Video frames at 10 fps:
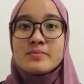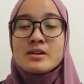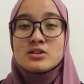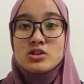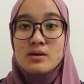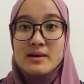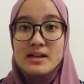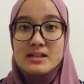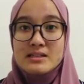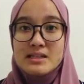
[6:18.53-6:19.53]
Job
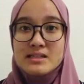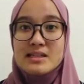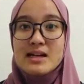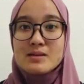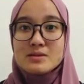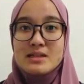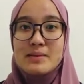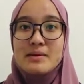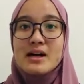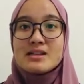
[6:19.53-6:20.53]
analysis helps them
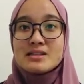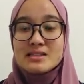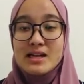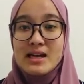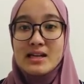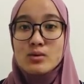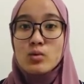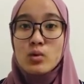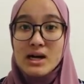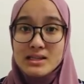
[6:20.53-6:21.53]
understand
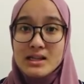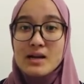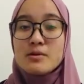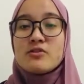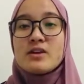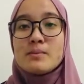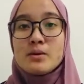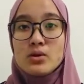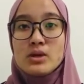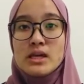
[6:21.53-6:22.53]
what type of
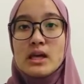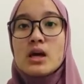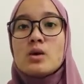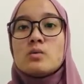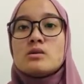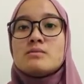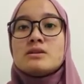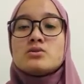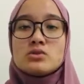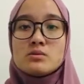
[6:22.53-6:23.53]
employee will be
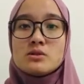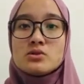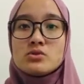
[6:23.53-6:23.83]
suitable to